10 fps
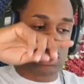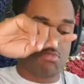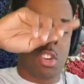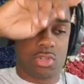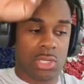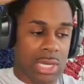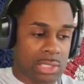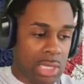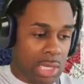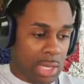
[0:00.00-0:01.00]
Let me know what you guys
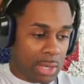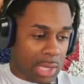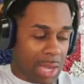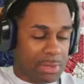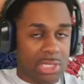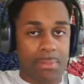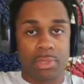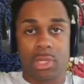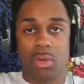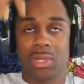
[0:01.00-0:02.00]
think in the comments down
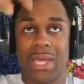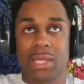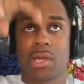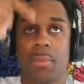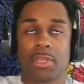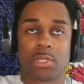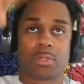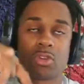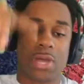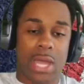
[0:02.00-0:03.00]
below. Like, comment,
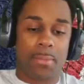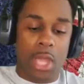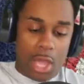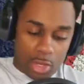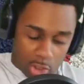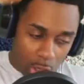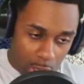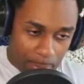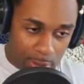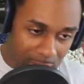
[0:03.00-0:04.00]
subscribe, turn on
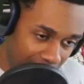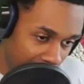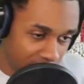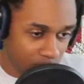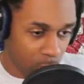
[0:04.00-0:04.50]
your post notifications.